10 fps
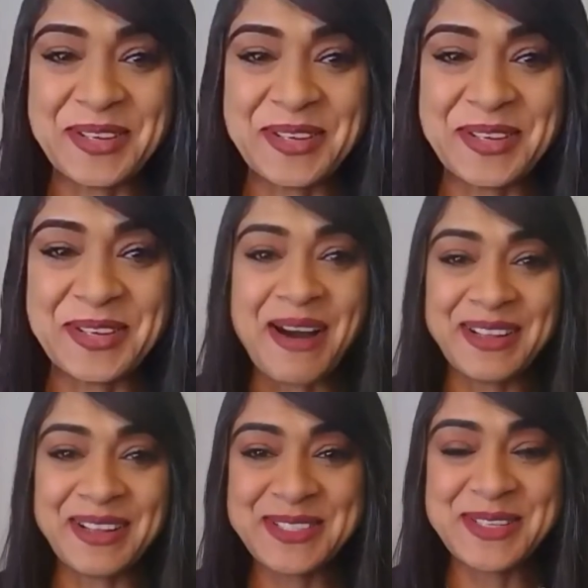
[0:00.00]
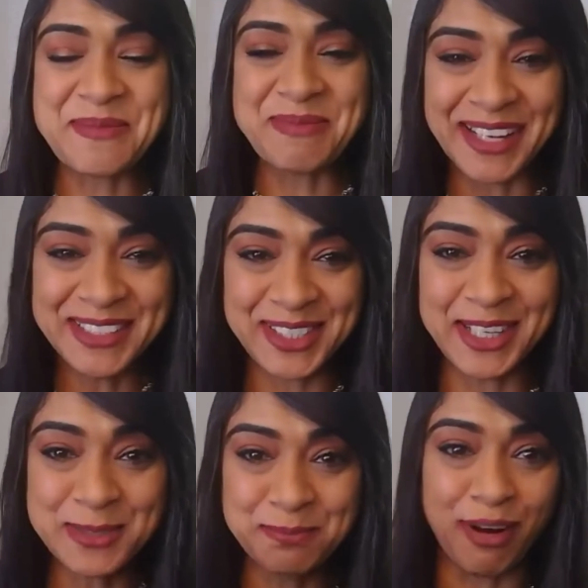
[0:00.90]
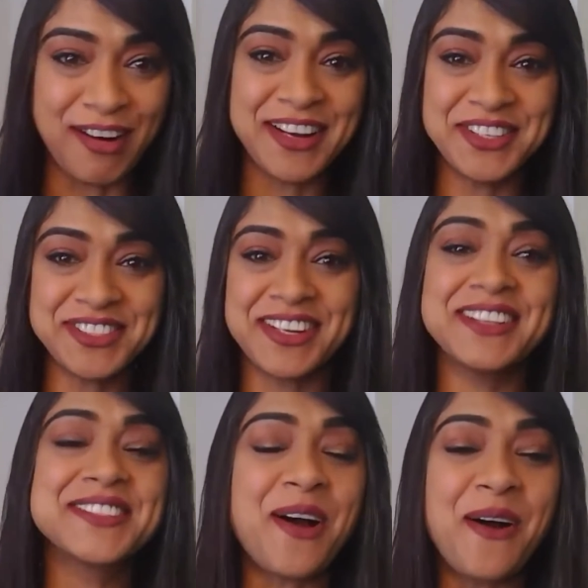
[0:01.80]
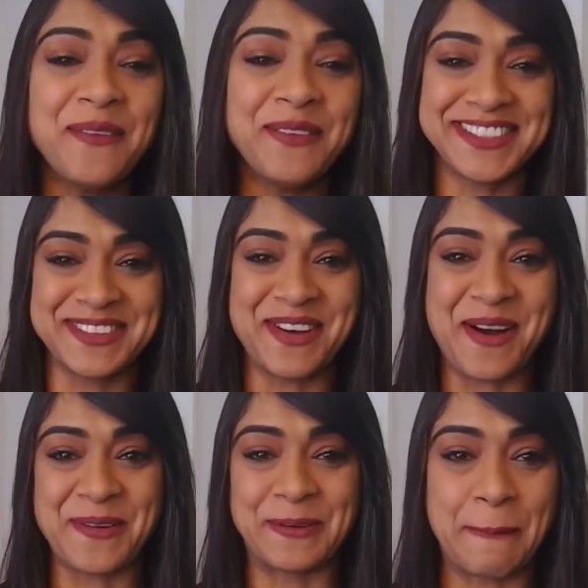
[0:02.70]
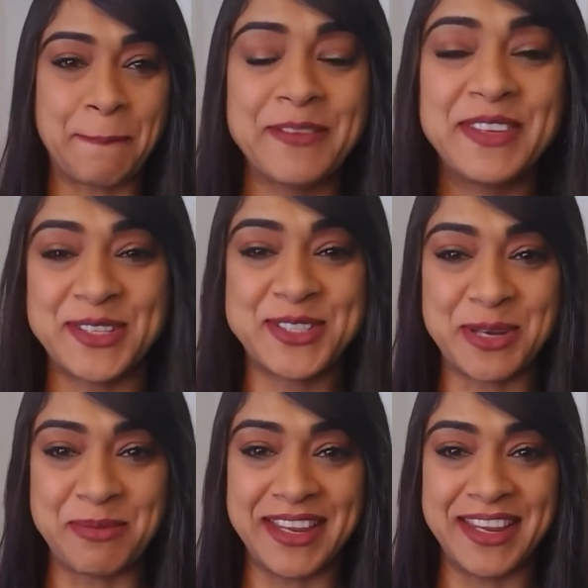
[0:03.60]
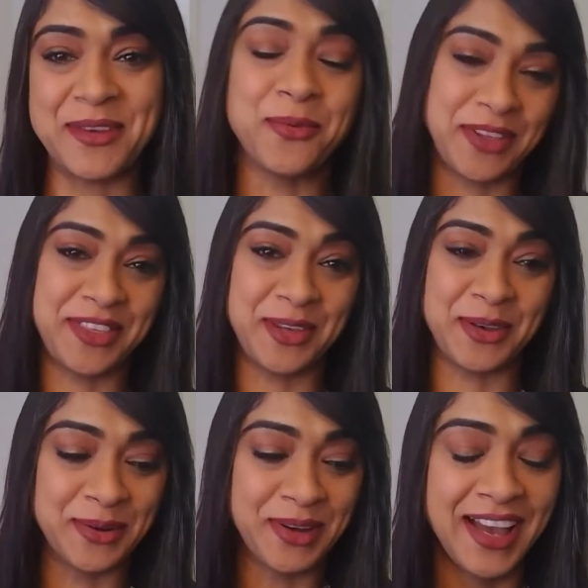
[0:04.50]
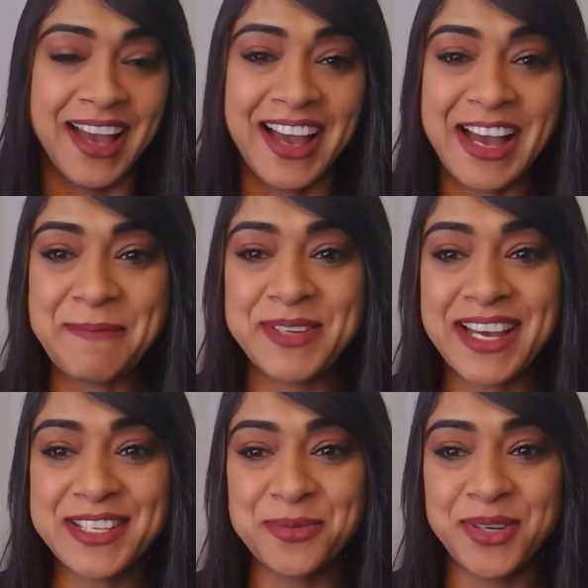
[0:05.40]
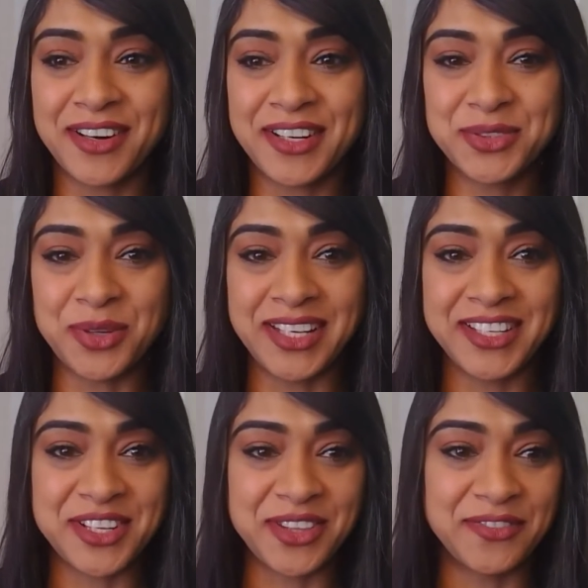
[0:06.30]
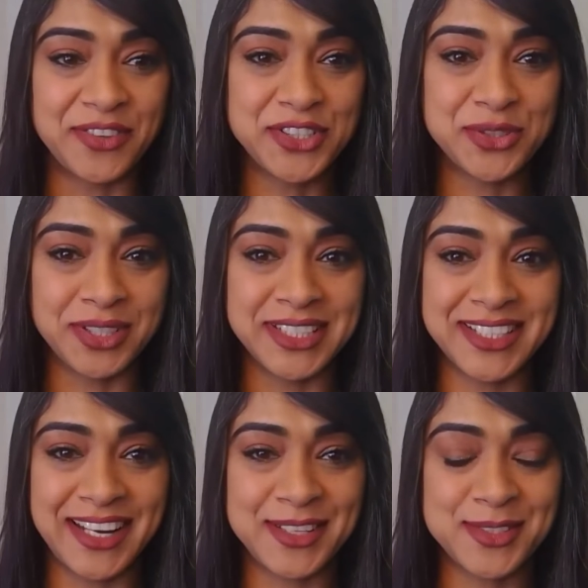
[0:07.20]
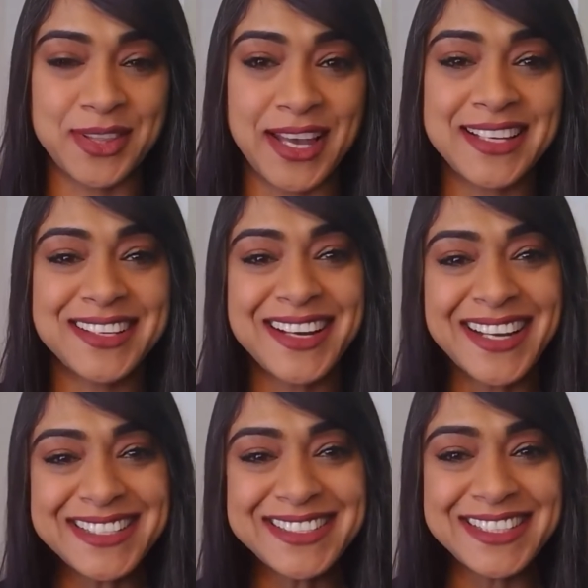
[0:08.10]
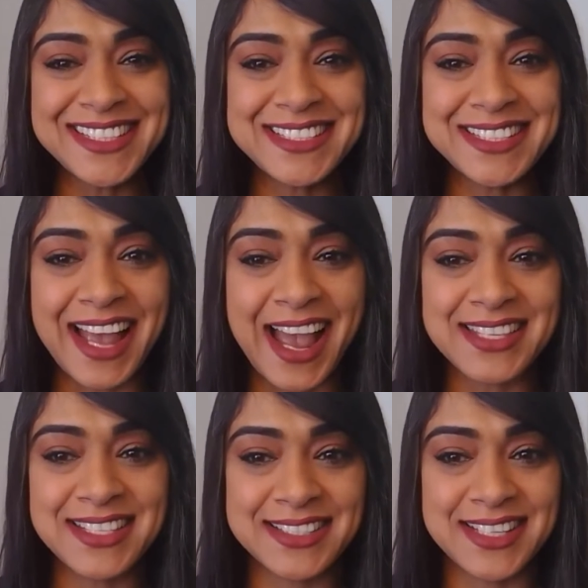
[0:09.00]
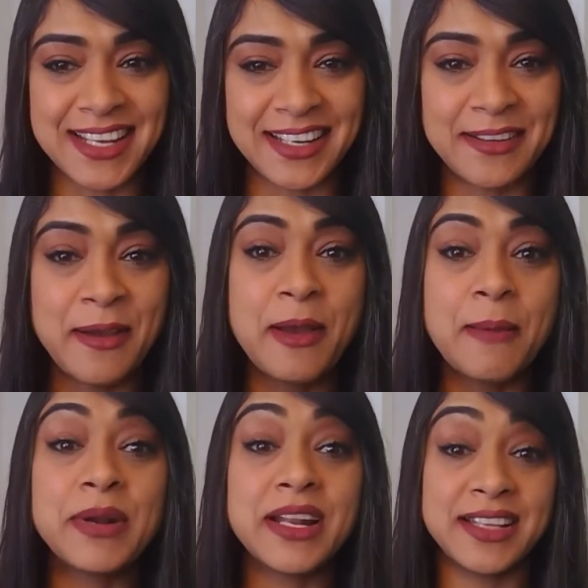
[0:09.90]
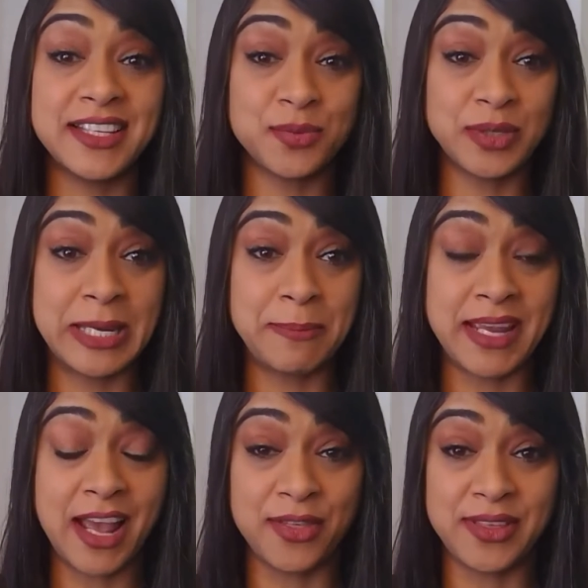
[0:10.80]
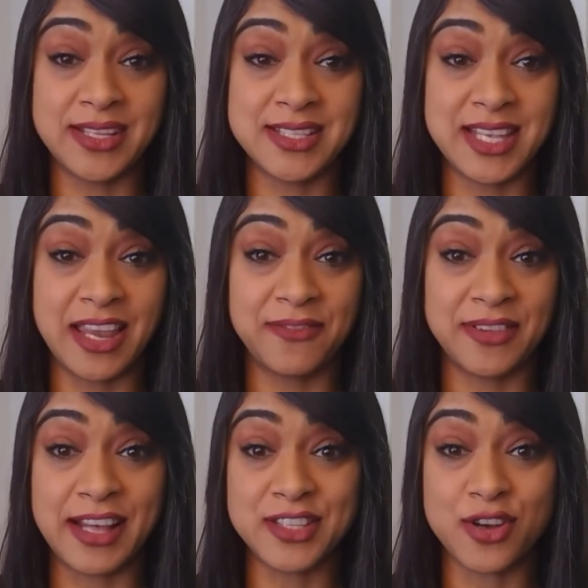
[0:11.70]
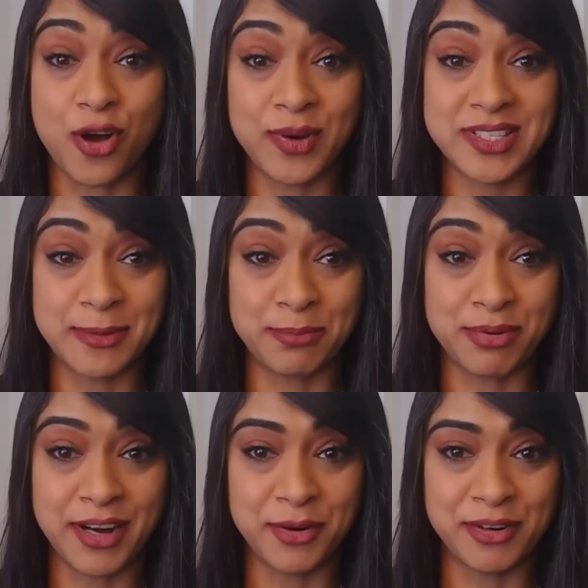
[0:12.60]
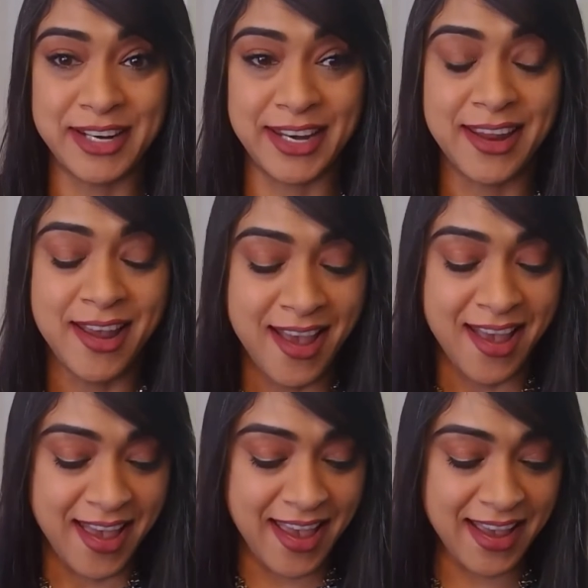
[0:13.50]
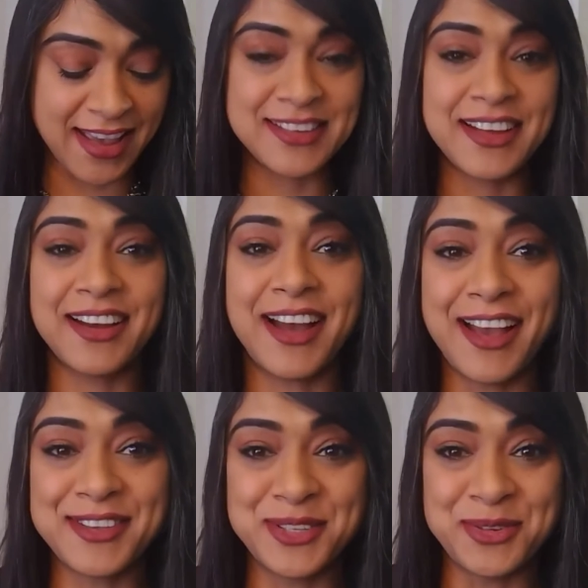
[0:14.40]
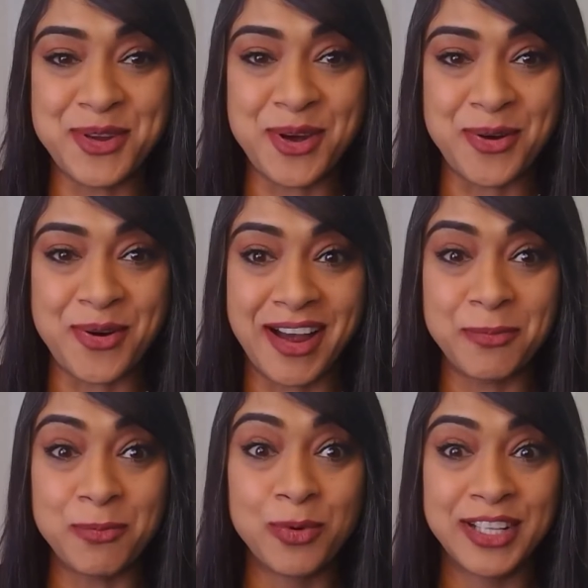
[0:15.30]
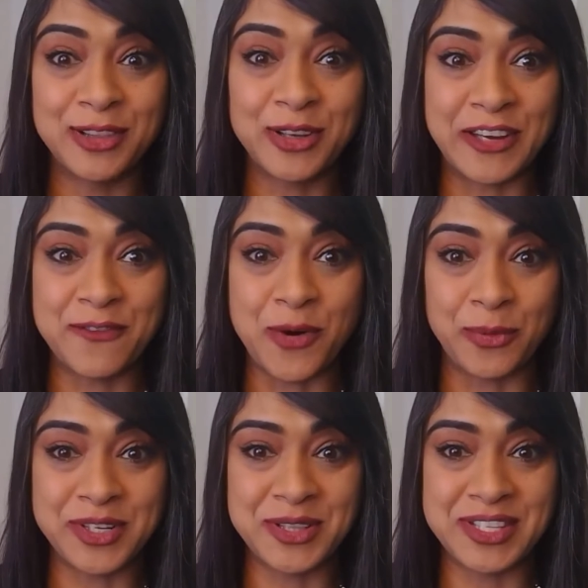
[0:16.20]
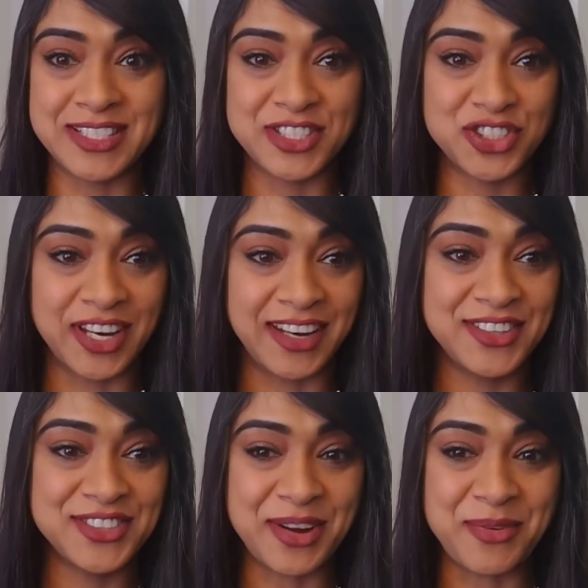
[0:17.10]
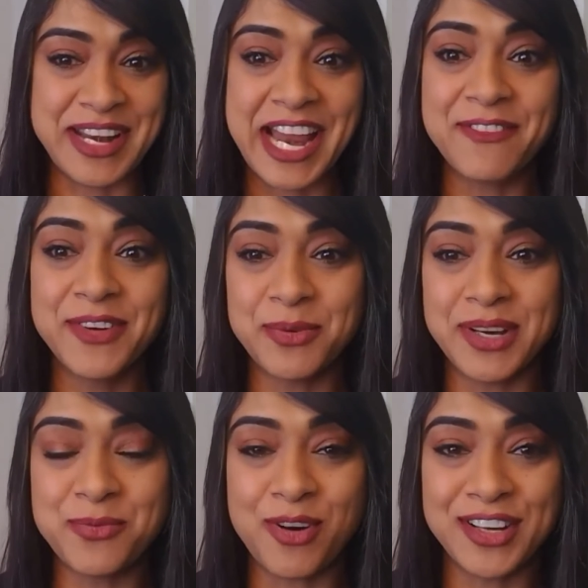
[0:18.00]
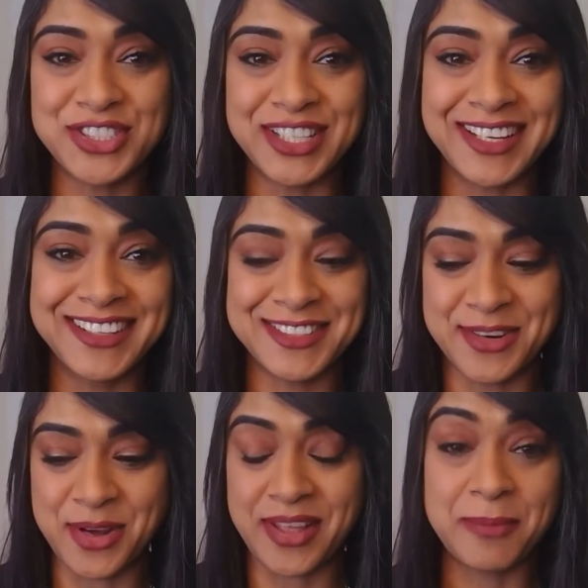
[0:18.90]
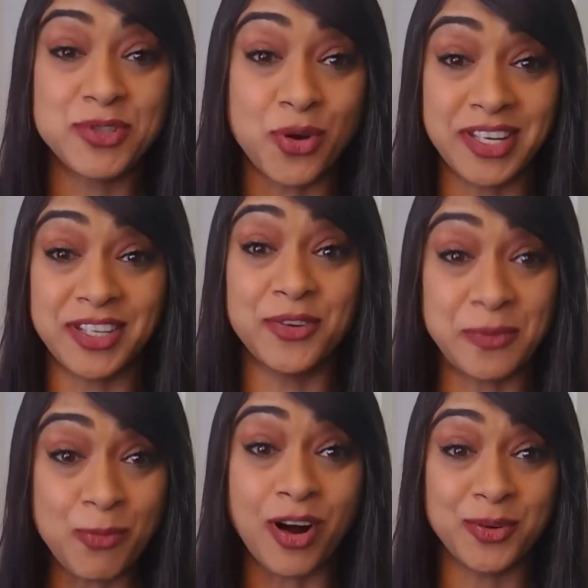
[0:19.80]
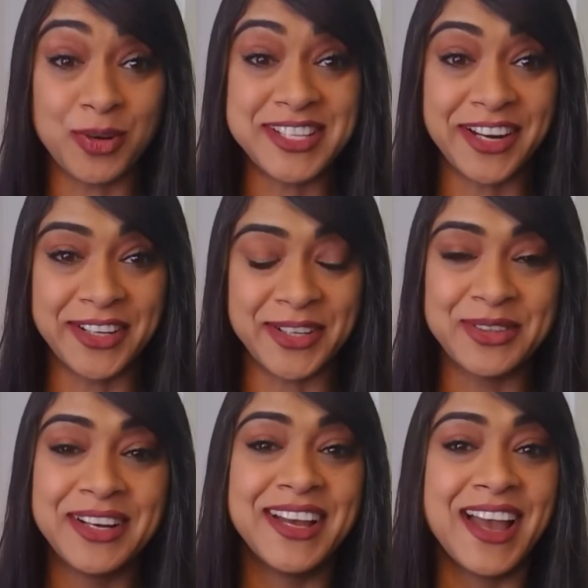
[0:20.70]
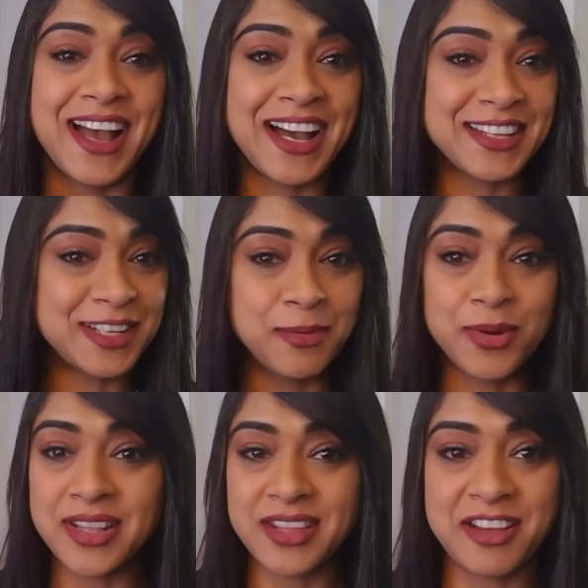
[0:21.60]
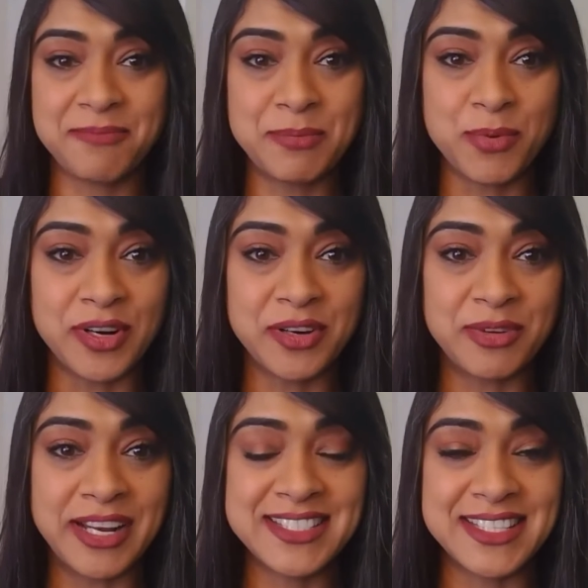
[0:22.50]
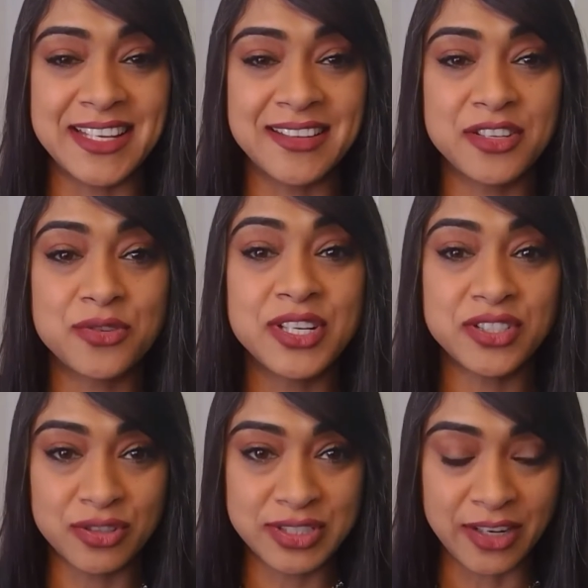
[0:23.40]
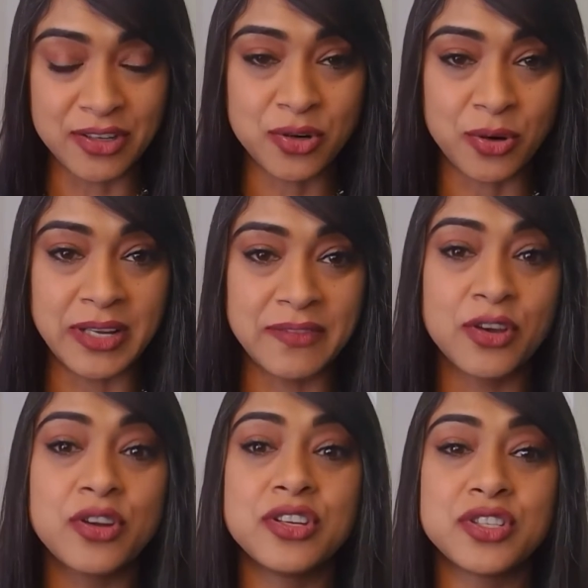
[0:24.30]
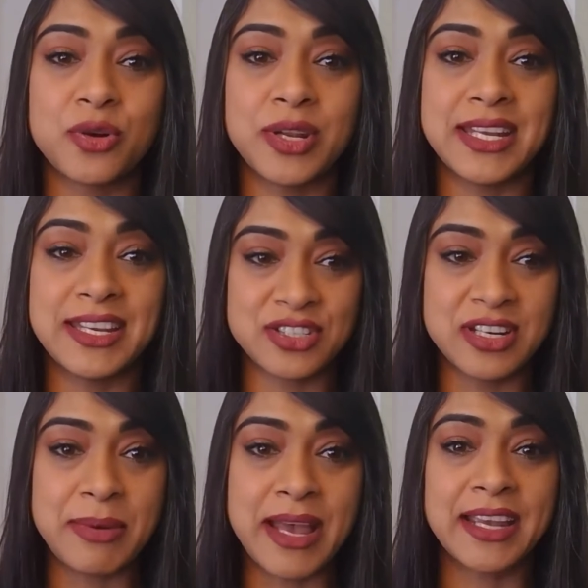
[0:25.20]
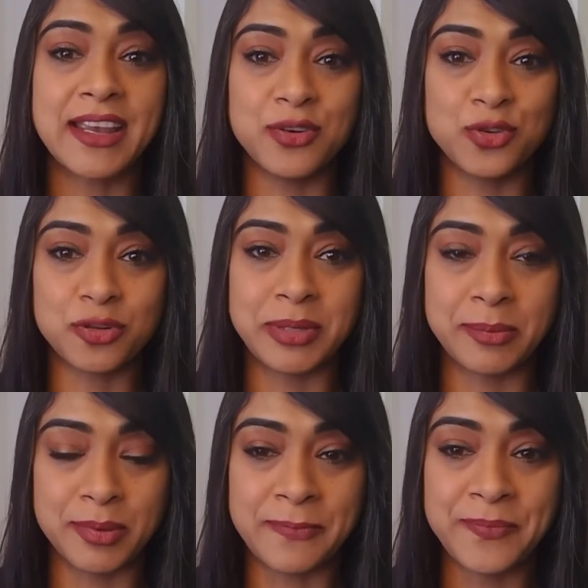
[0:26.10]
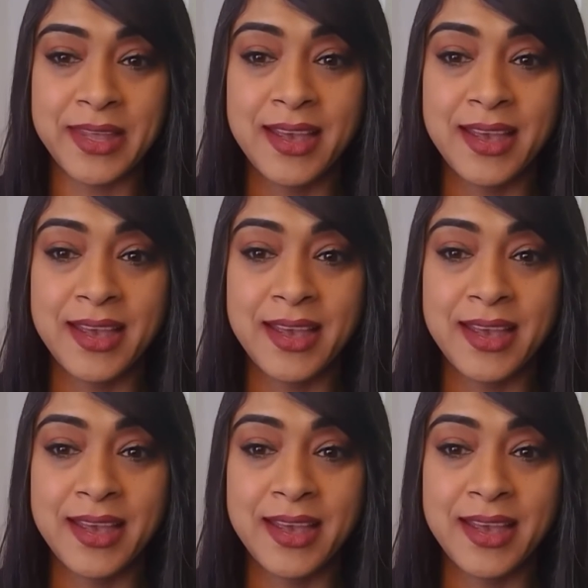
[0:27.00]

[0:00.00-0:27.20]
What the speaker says: Paul, so much. It's Bardish, and it's always an honor and a privilege to be with you. Yes, we are joining each other virtually today, so that kind of isn't as exciting, but at least we're keeping healthy and safe, and that's always the priority. And as you know, I am really looking forward to this exchange. I want everyone watching to know that I'm joining you from Waterloo, Ontario, the community that I've been born and raised in, the traditional territory of the Haudenosaunee, Anishinaabeg, and Neutral people.